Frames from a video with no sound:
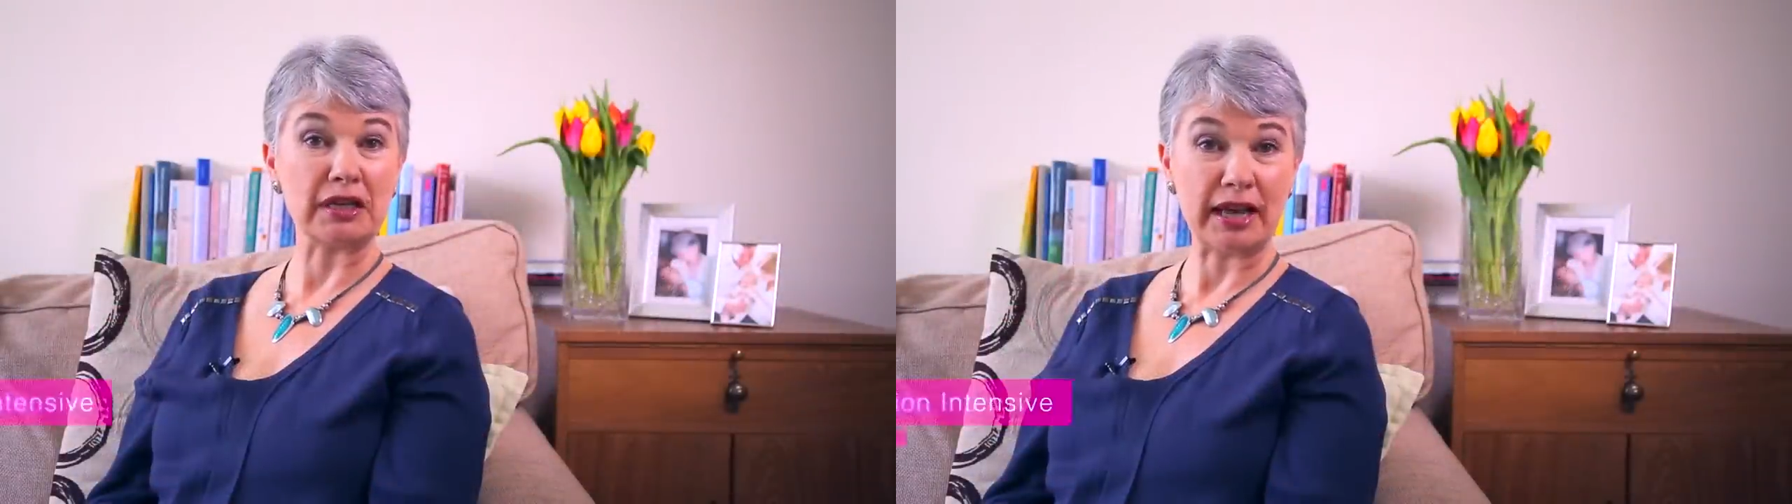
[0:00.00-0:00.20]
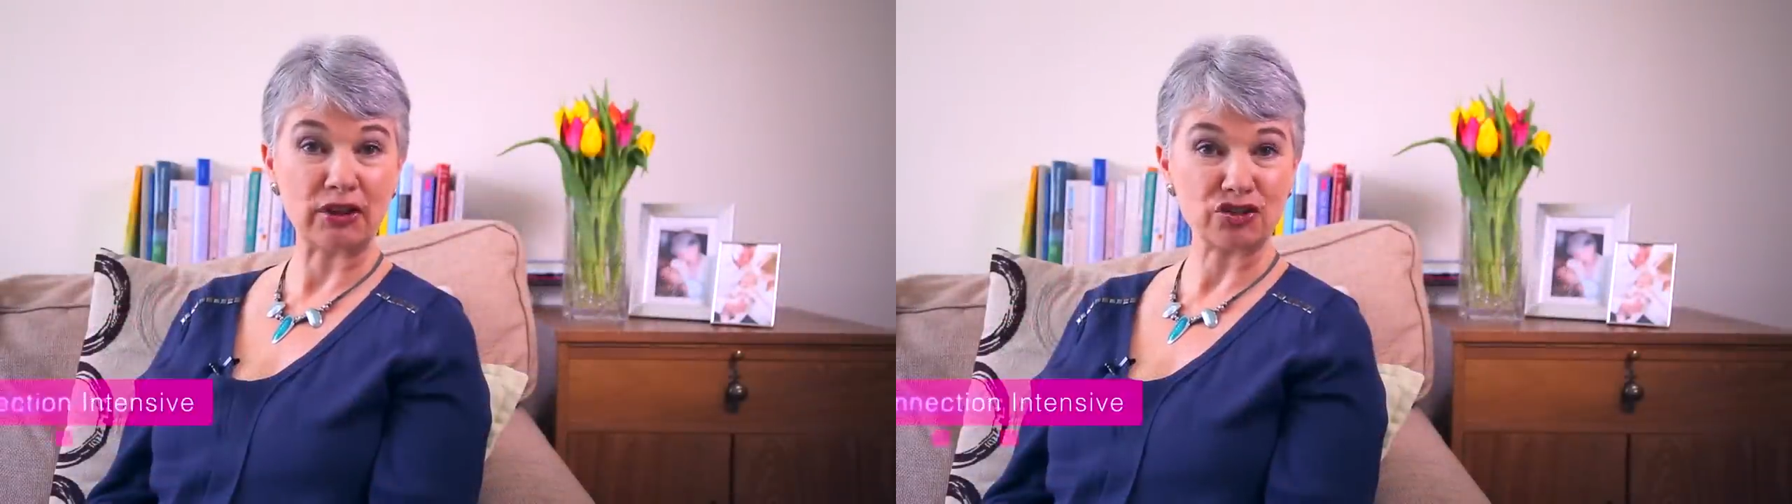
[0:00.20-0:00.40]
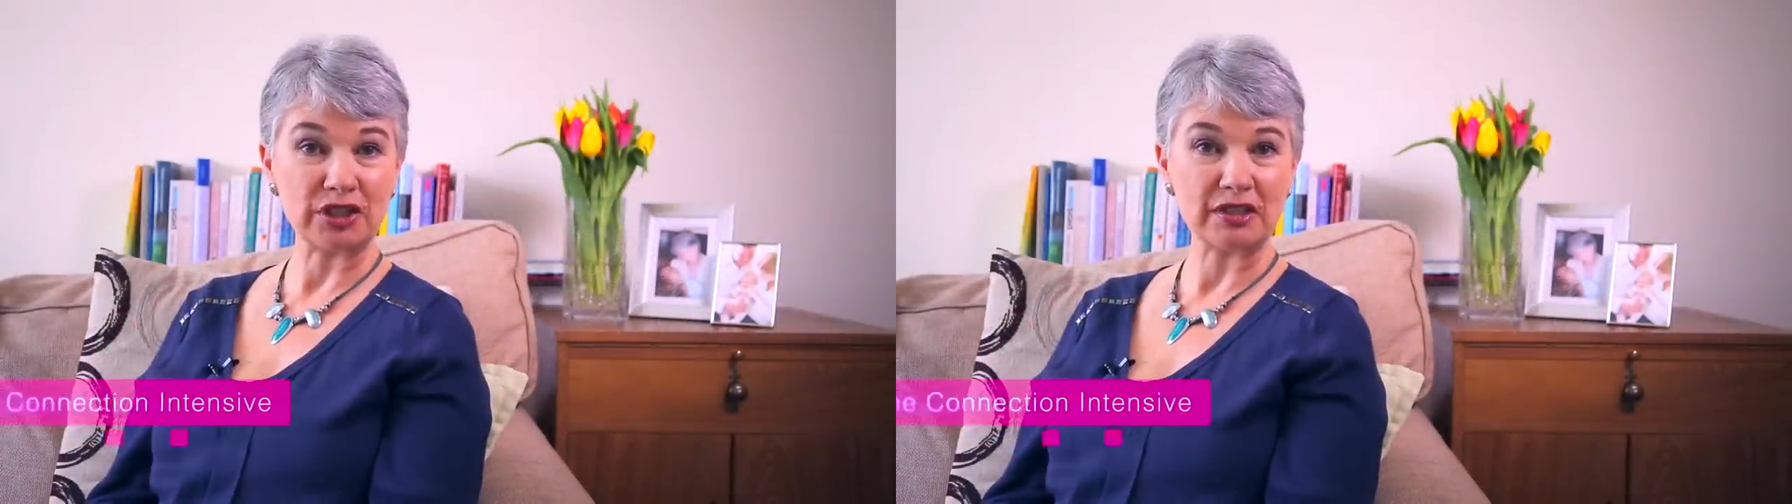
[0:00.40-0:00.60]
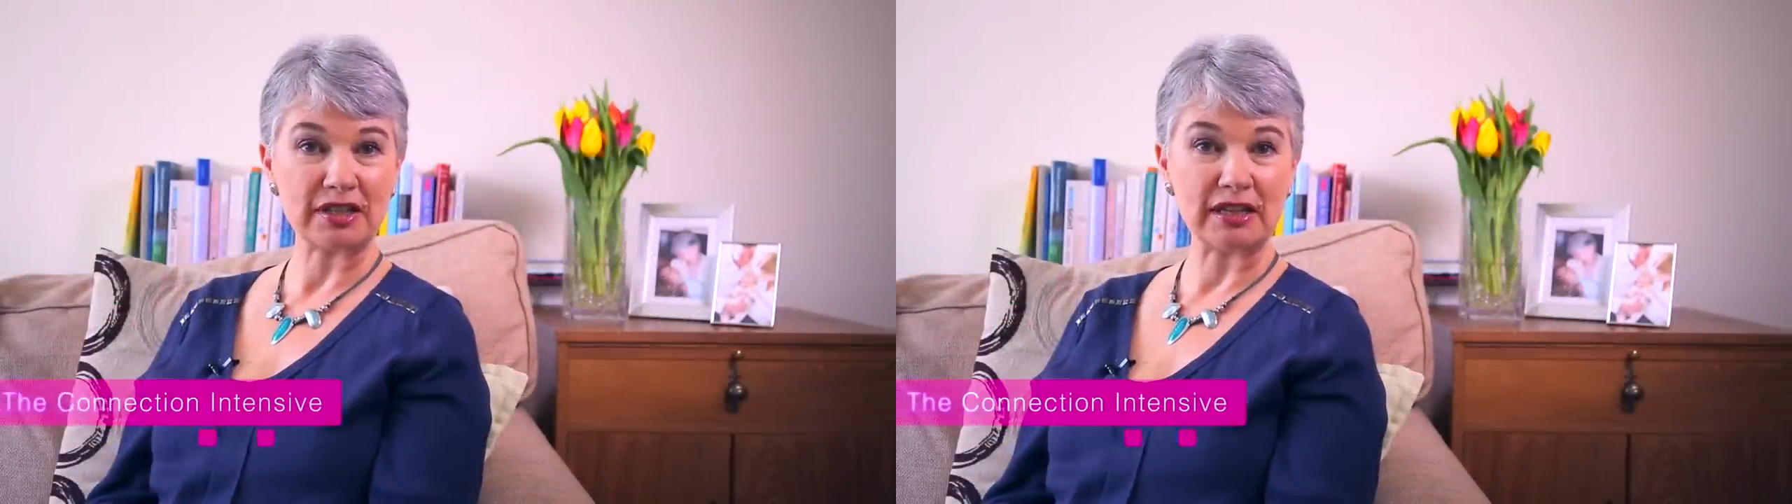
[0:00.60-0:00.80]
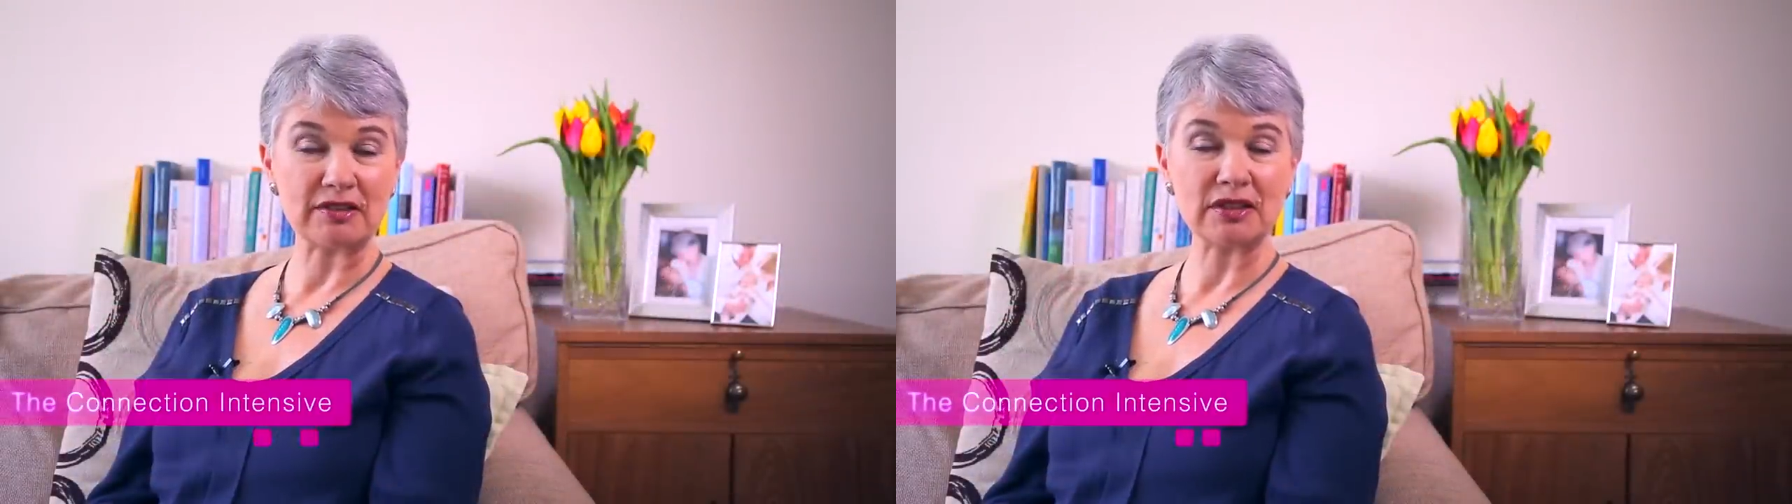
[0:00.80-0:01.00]
connection
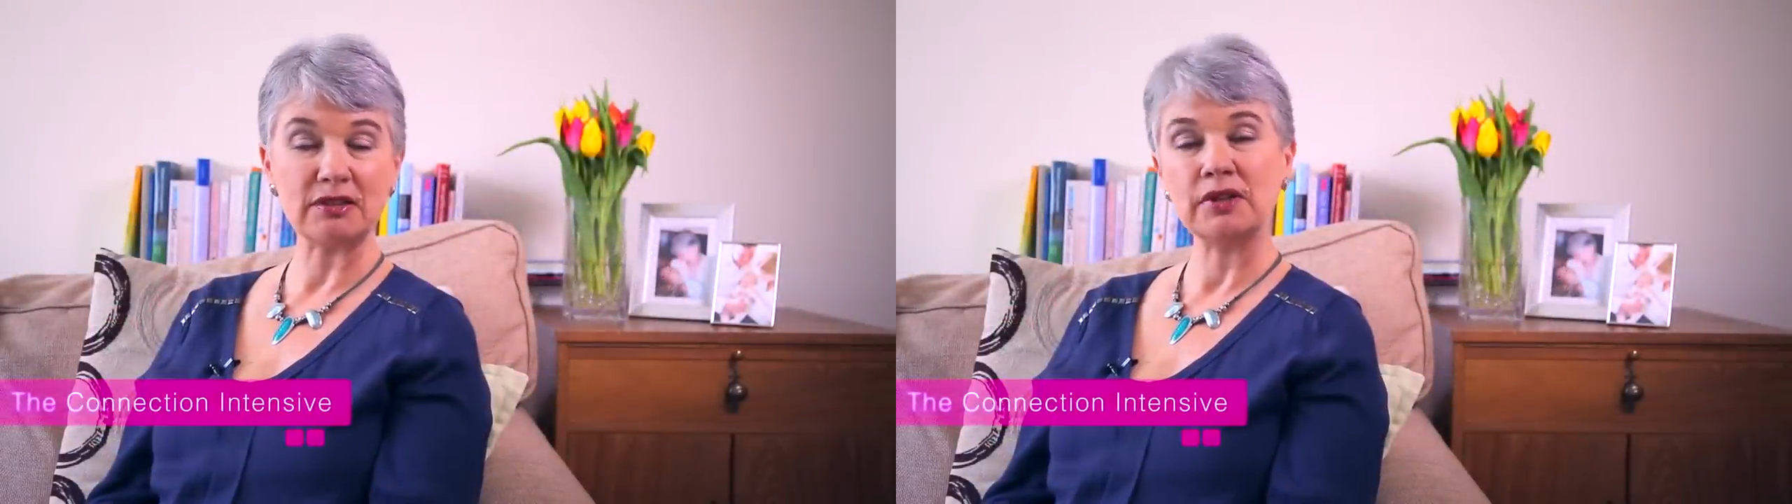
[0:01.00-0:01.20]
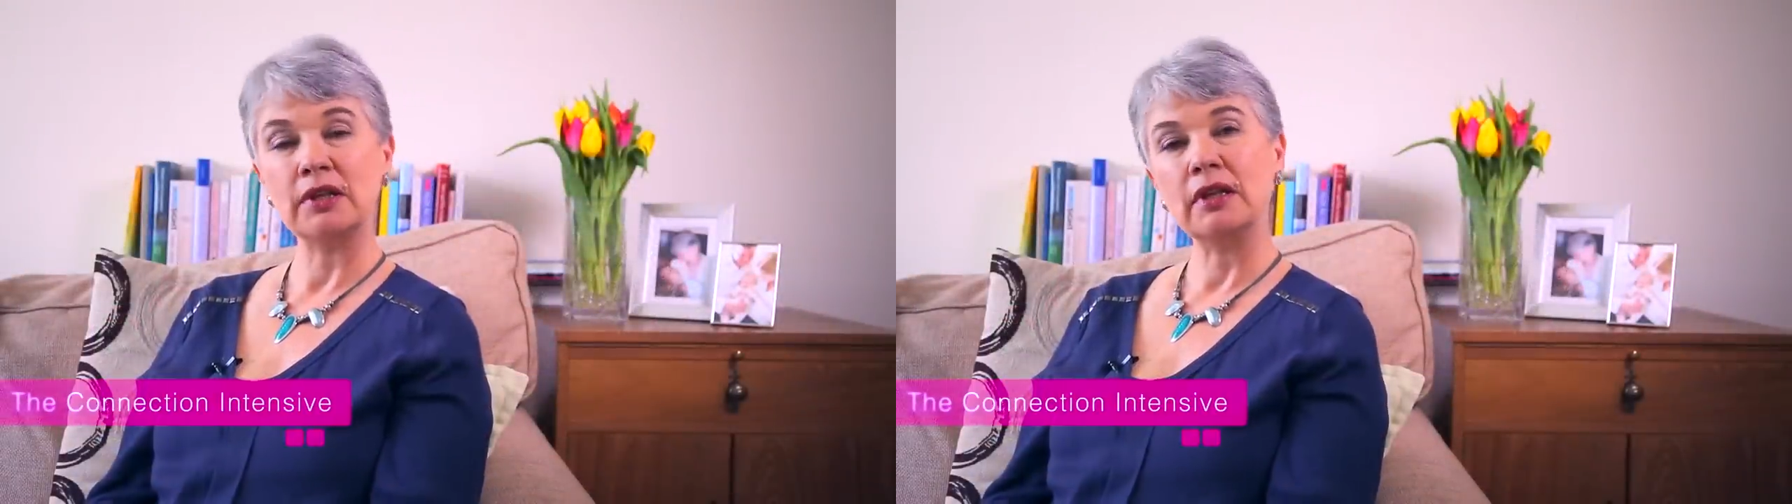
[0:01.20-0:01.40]
intensive,